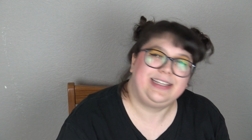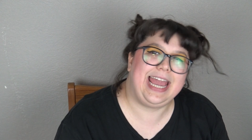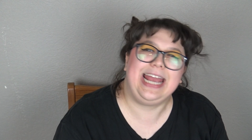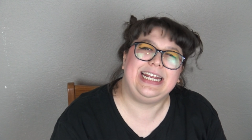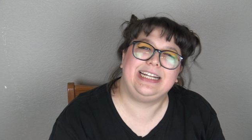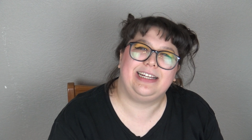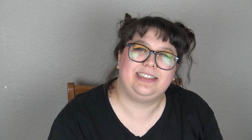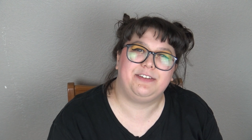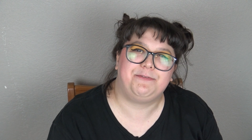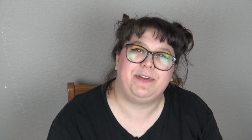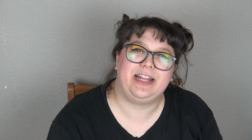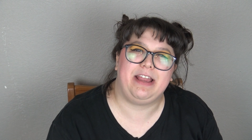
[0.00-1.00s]
Katie
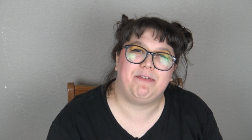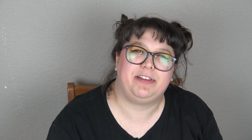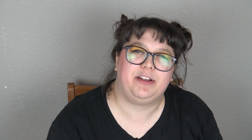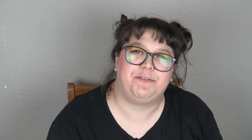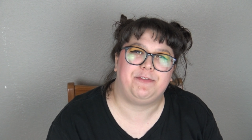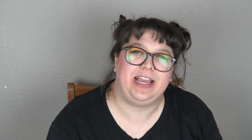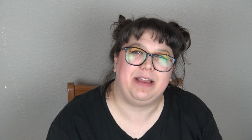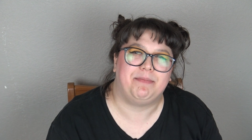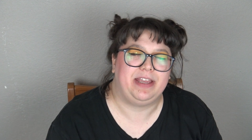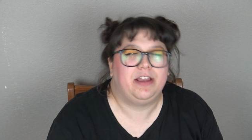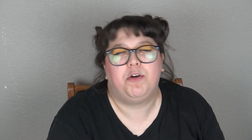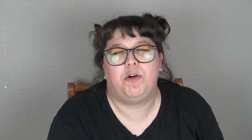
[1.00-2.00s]
doesn't fit in with her
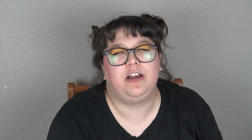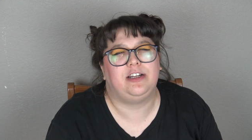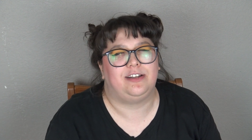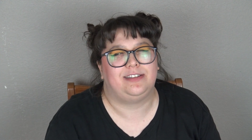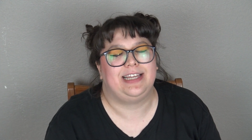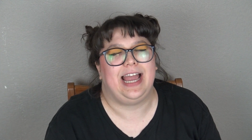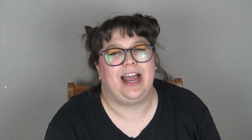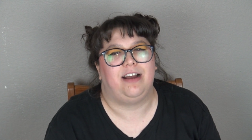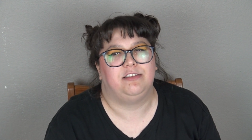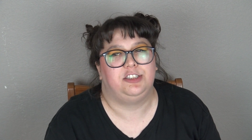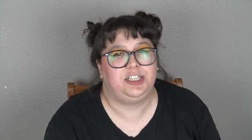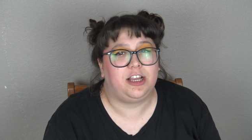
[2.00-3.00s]
family or in her
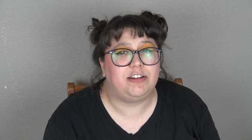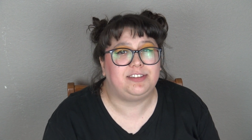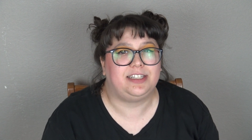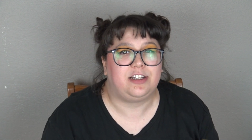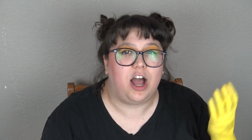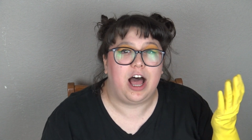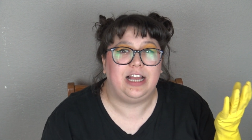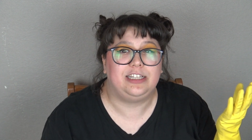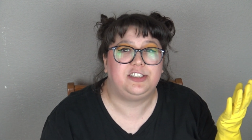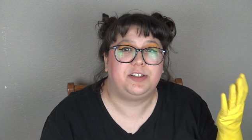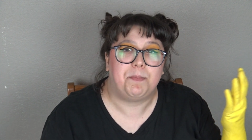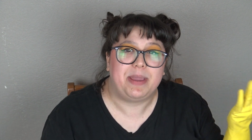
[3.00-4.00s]
town. She goes to
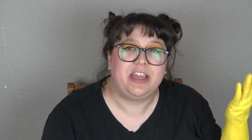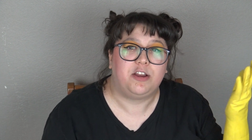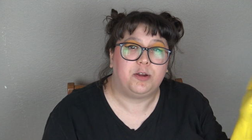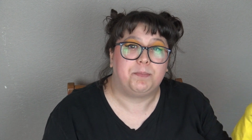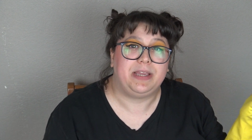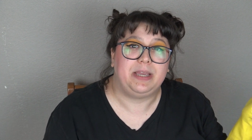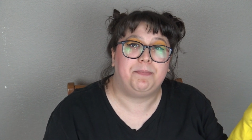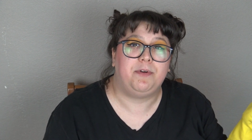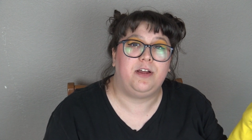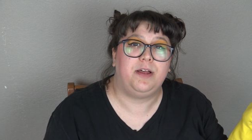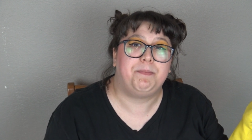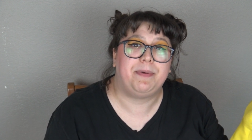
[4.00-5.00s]
college to meet her
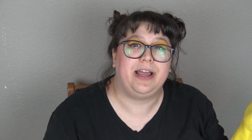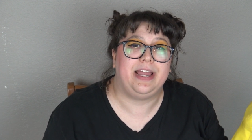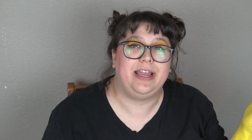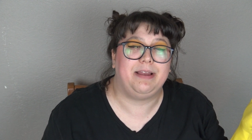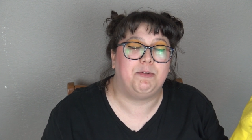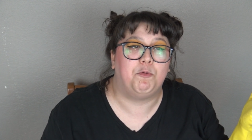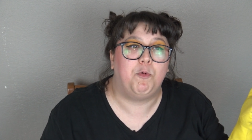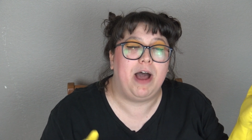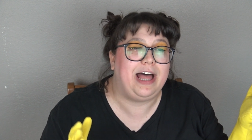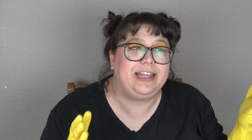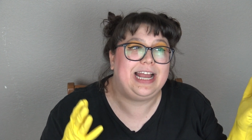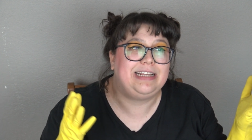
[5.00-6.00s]
people, but
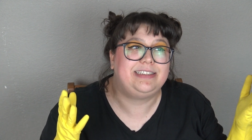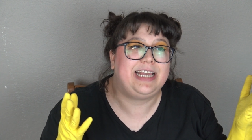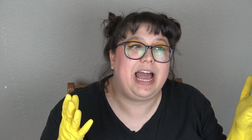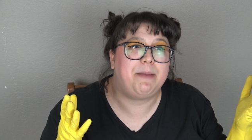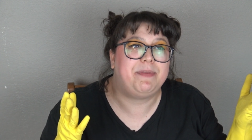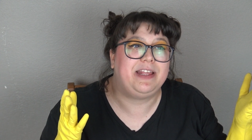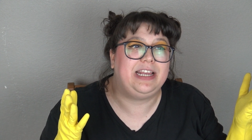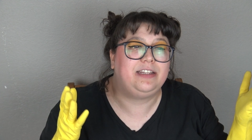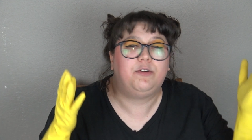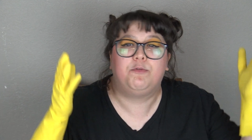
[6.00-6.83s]
while that's happening, the